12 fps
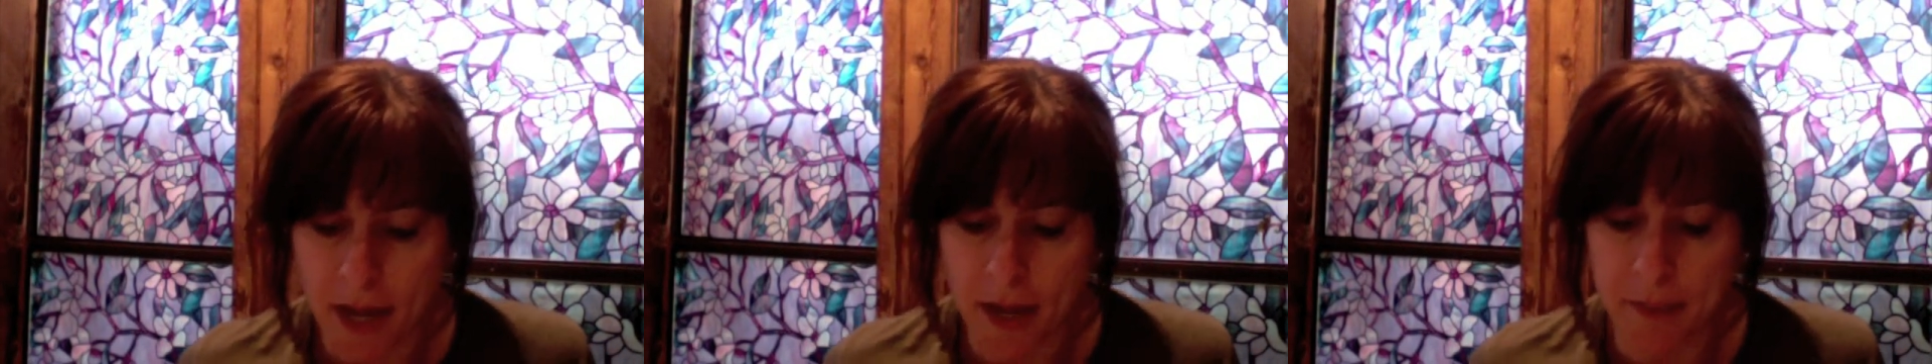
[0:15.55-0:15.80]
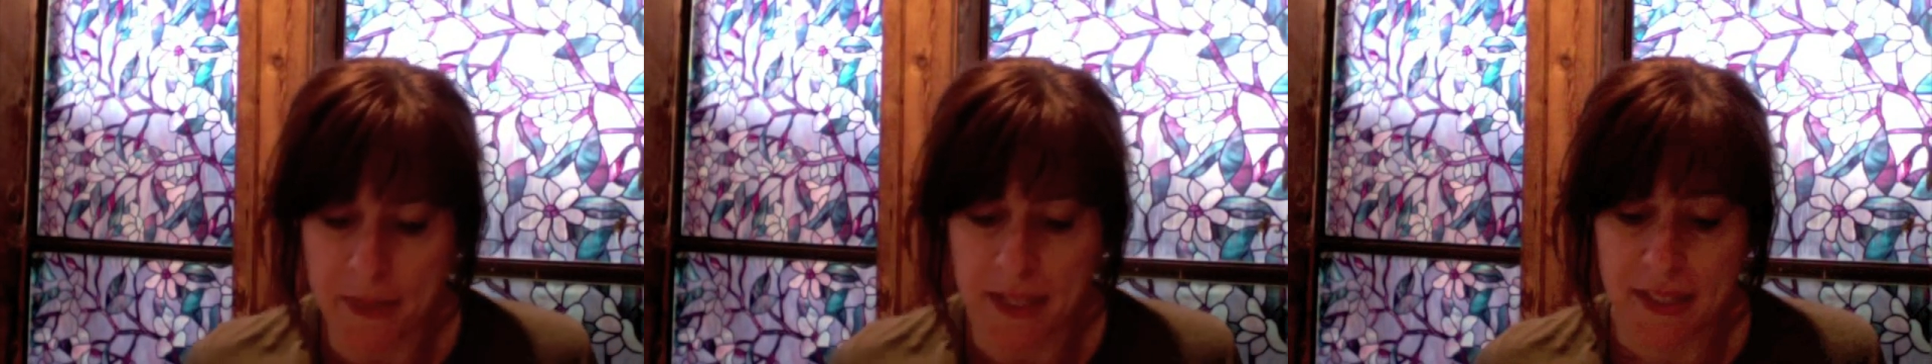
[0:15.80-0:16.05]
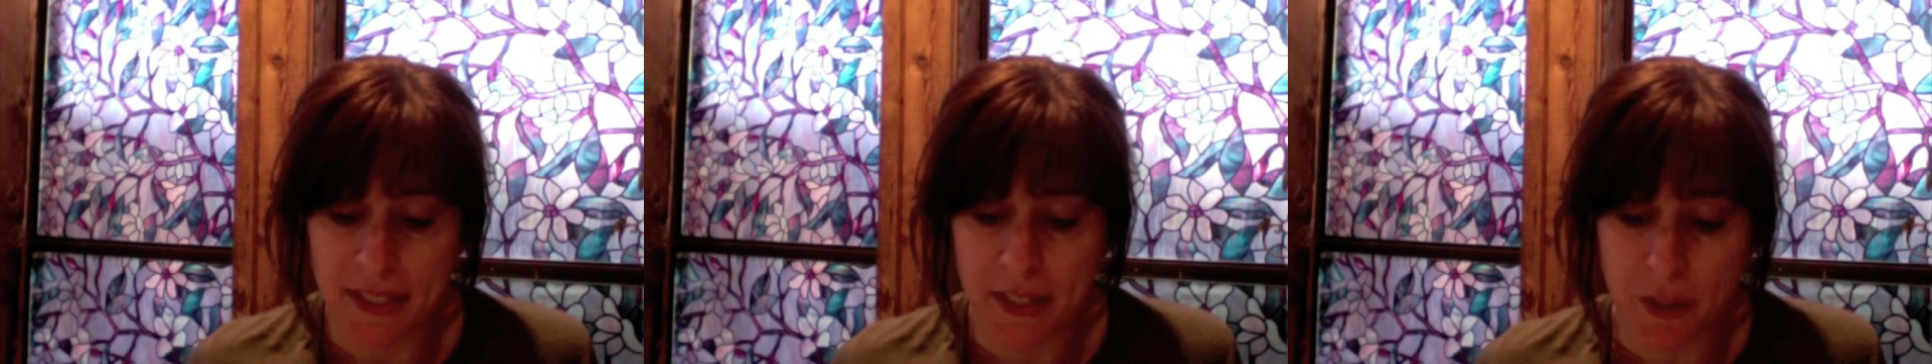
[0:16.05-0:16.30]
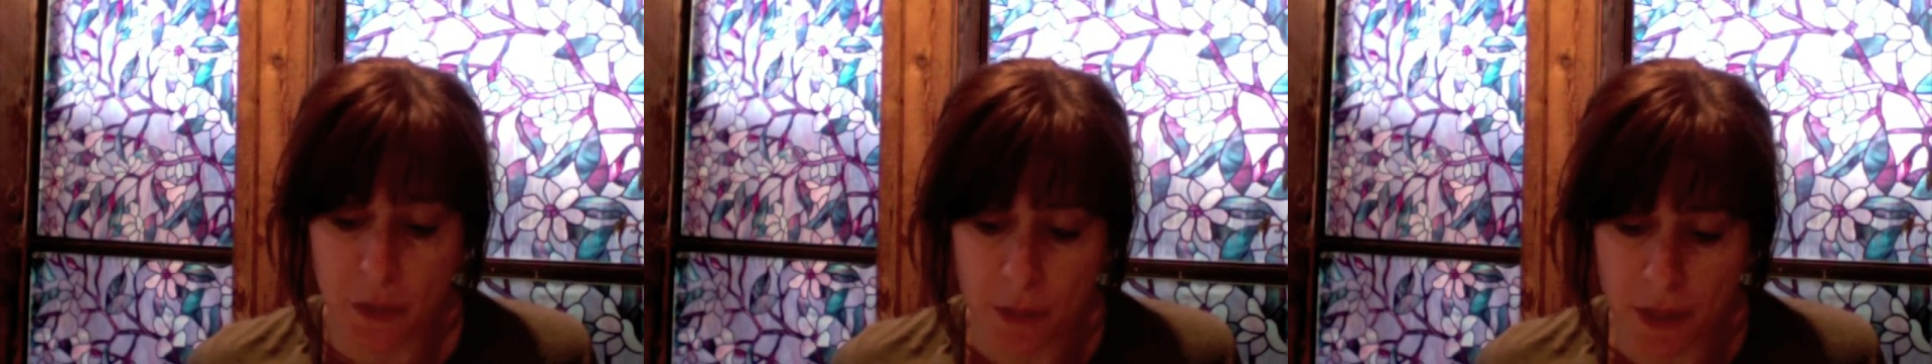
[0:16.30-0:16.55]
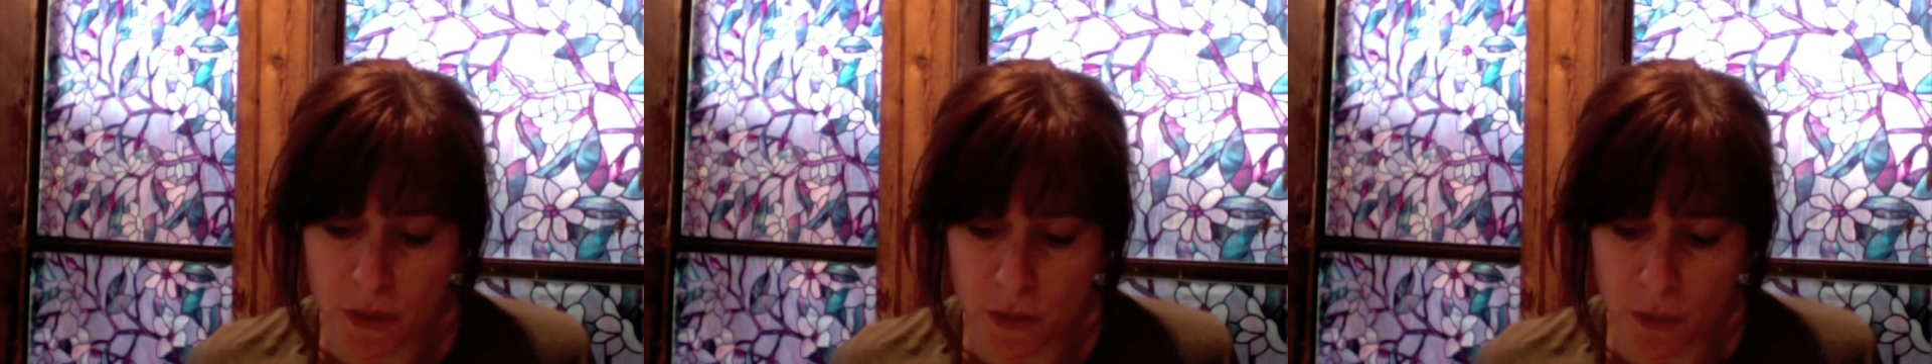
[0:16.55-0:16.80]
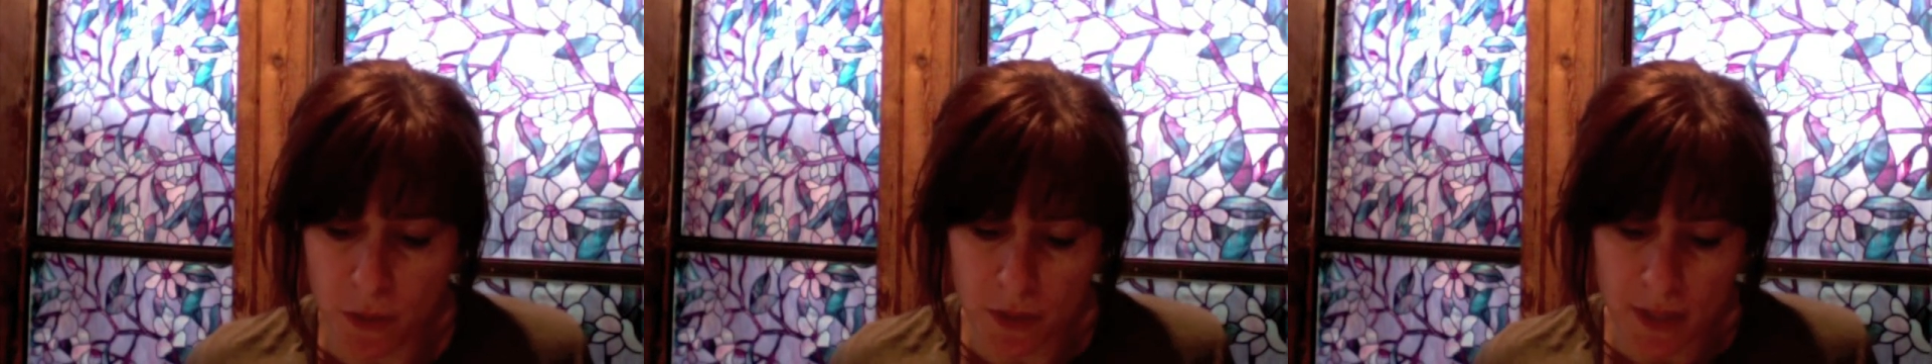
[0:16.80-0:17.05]
He's 63 years
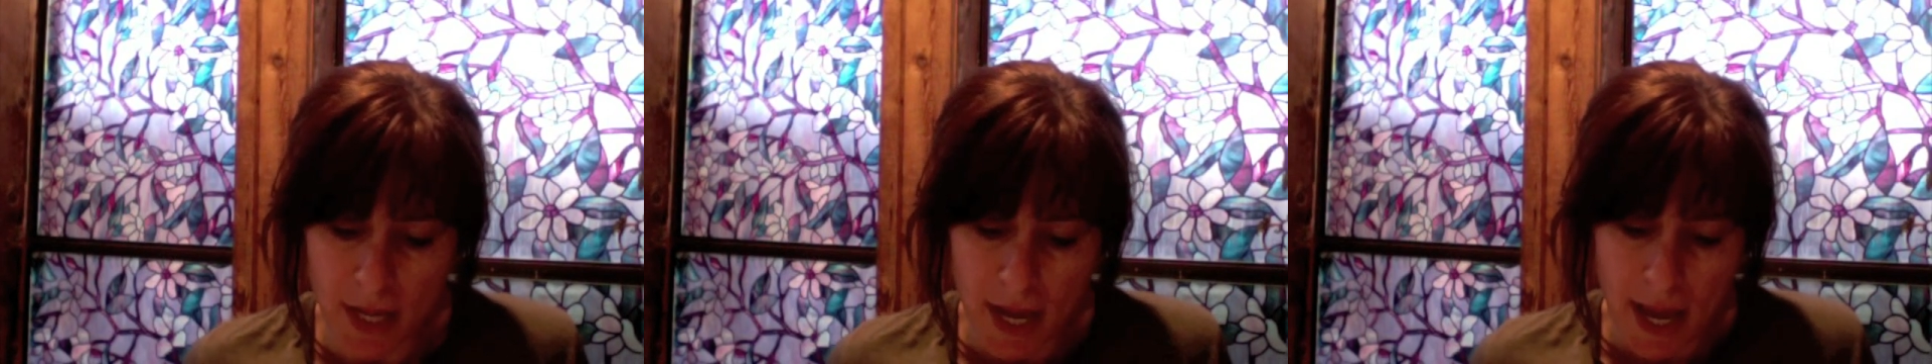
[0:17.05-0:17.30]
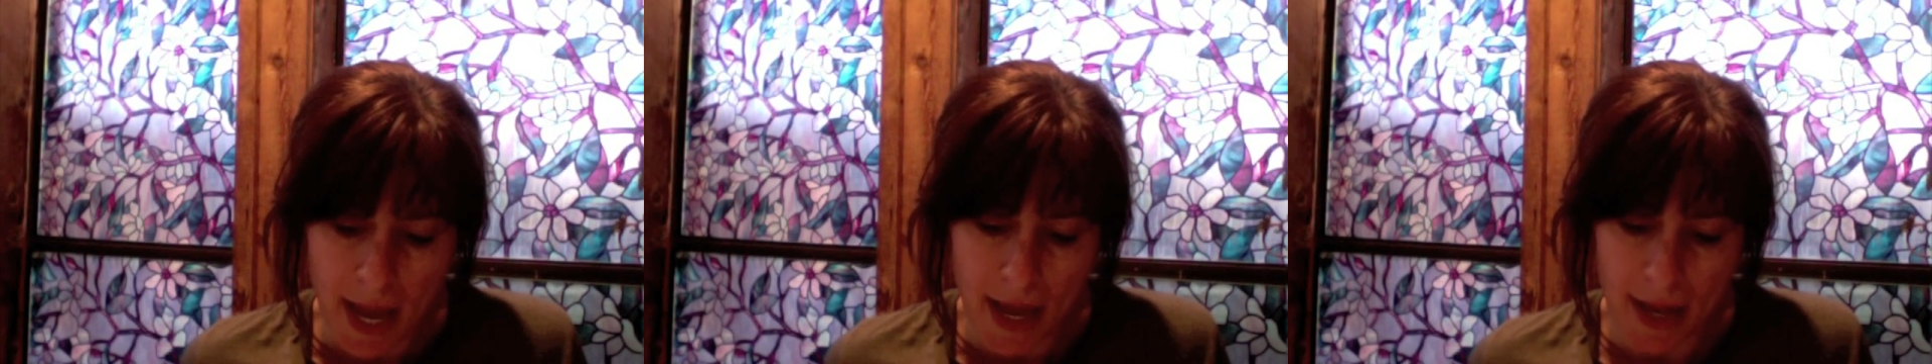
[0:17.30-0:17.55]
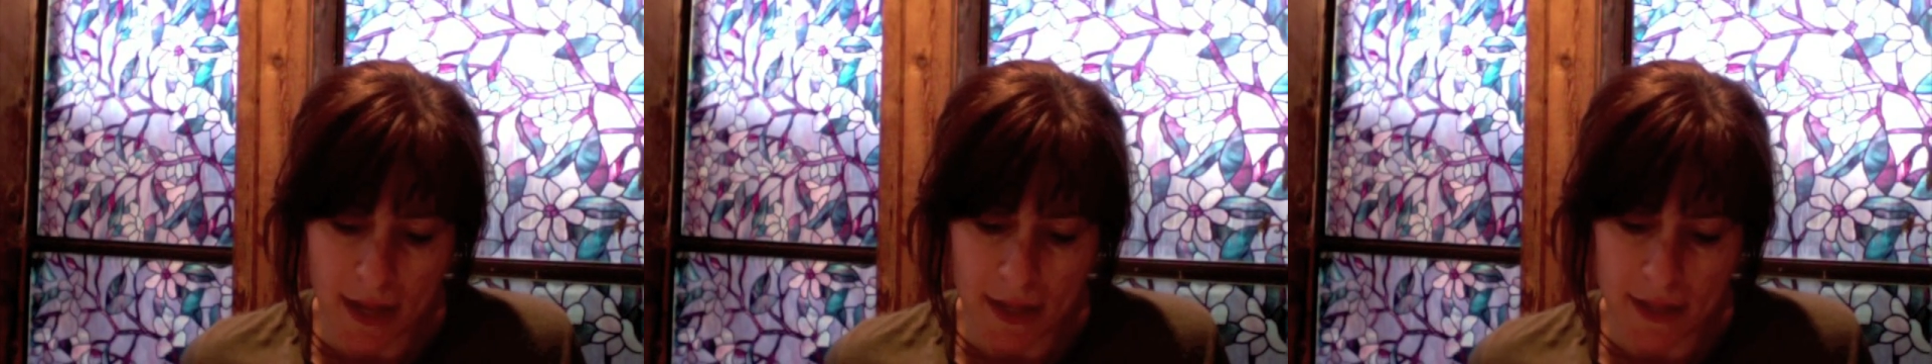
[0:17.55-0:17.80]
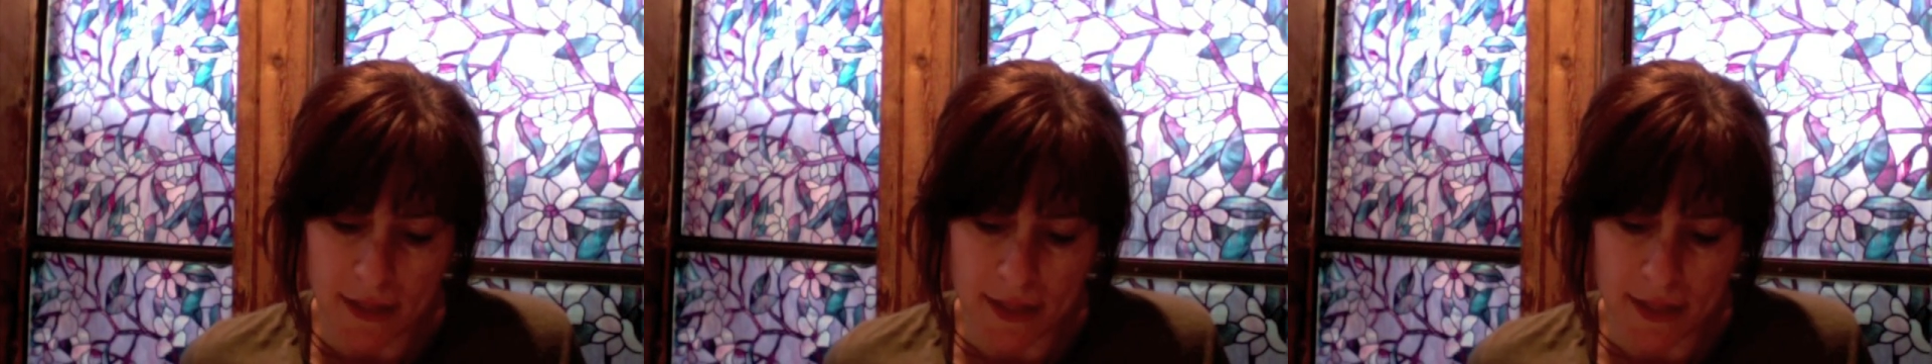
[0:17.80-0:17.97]
old, and